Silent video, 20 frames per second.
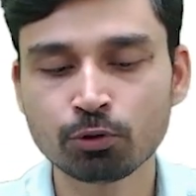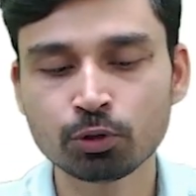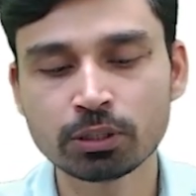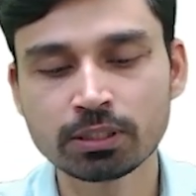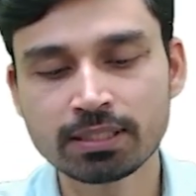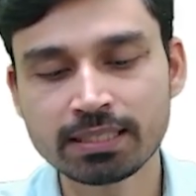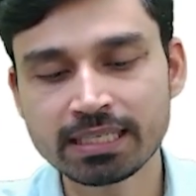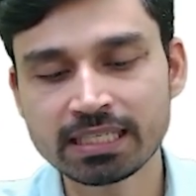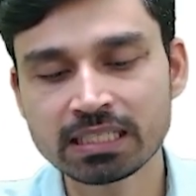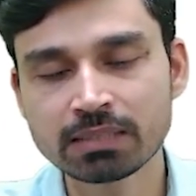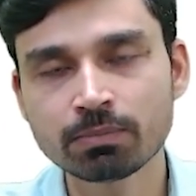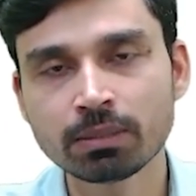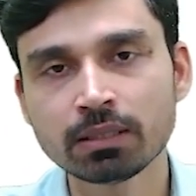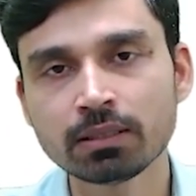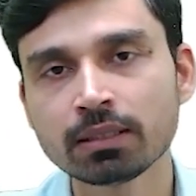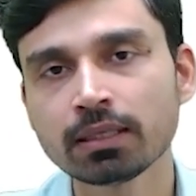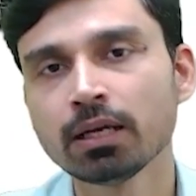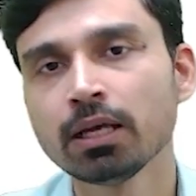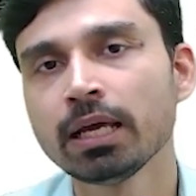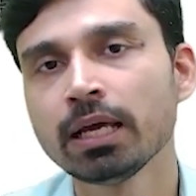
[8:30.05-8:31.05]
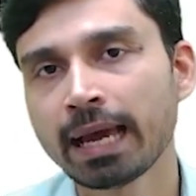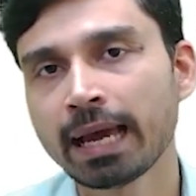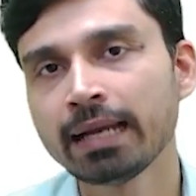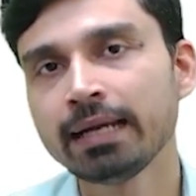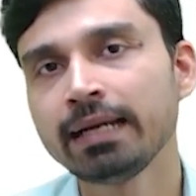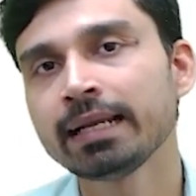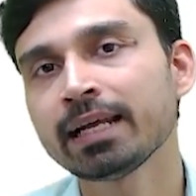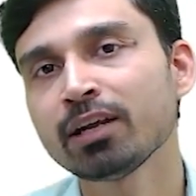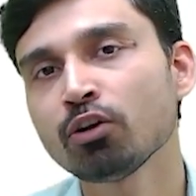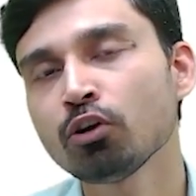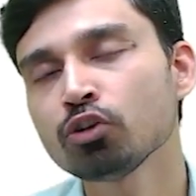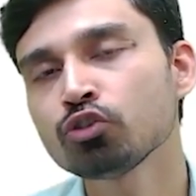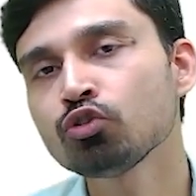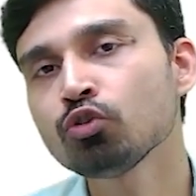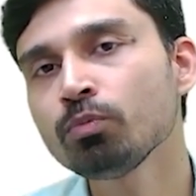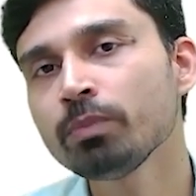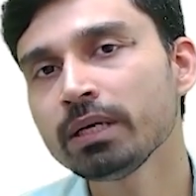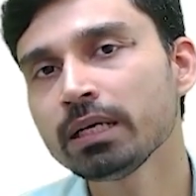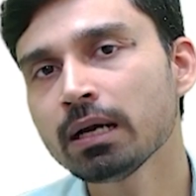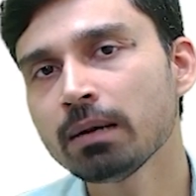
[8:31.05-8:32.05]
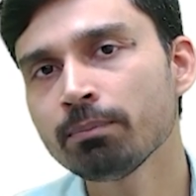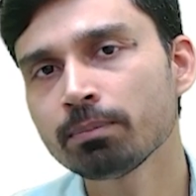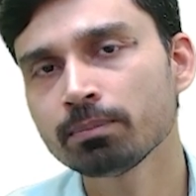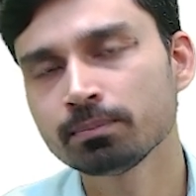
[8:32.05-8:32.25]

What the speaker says: for the 6 months, and there can also be